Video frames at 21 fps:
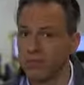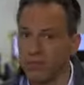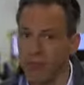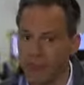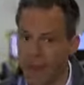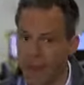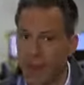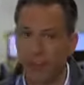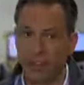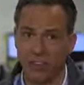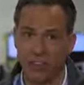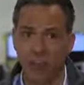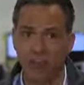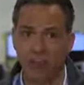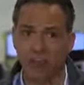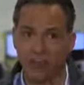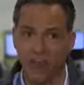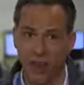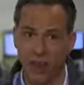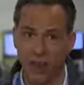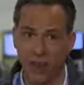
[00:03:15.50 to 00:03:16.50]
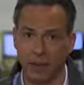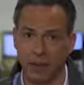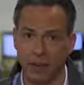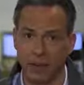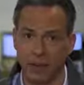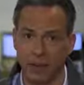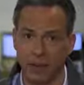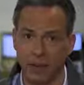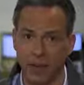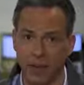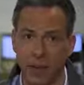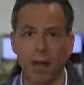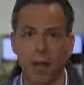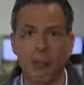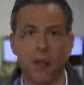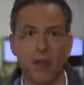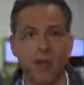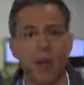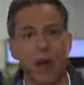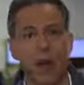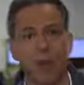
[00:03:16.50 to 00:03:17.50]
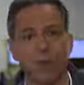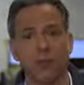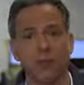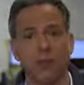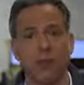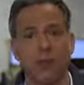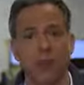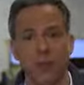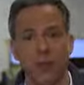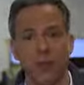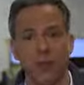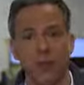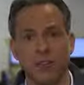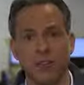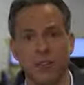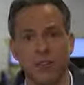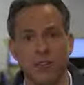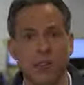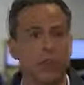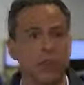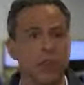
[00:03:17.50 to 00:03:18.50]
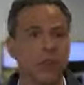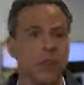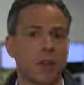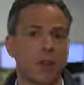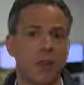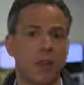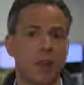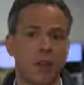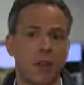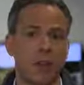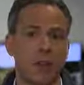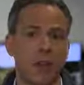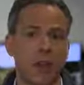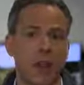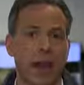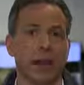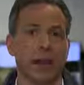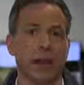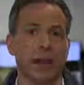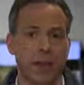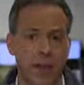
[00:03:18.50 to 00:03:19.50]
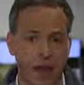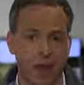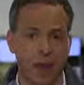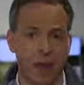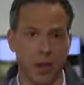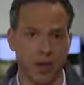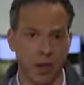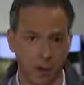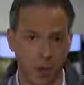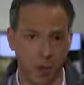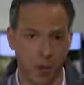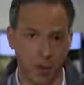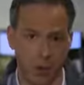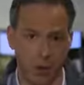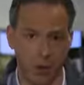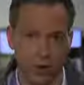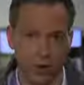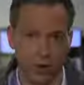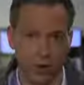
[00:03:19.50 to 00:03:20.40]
but not to your own facts. I'm Jake Tapper for CNN State of the Union and factcheck.org.